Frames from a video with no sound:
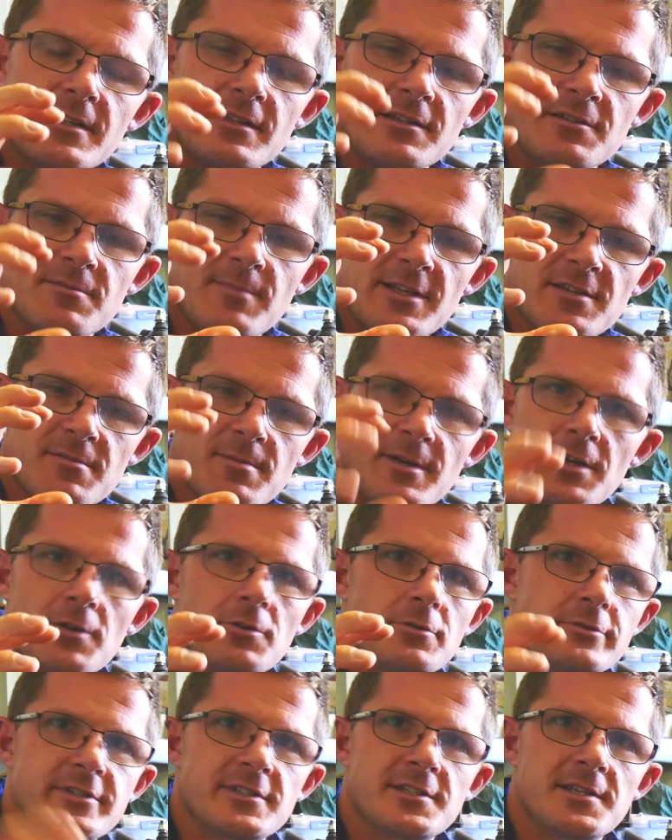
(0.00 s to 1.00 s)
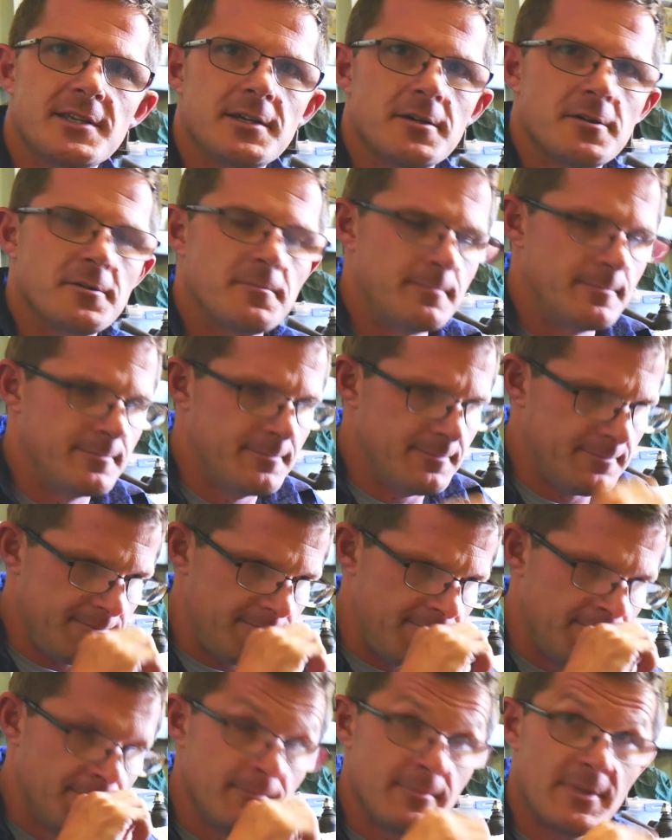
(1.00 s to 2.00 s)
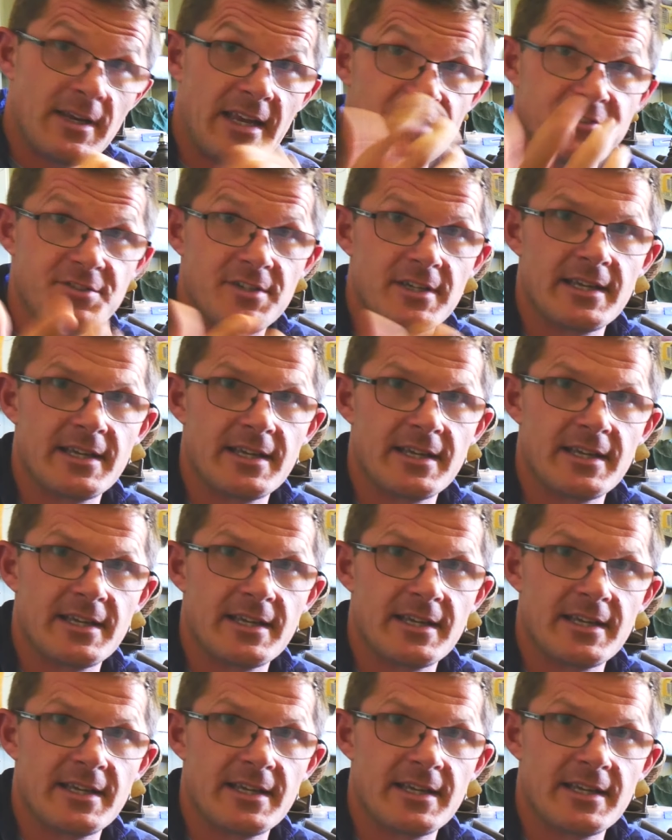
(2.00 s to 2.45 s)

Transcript: it's meant to be a good seal. As you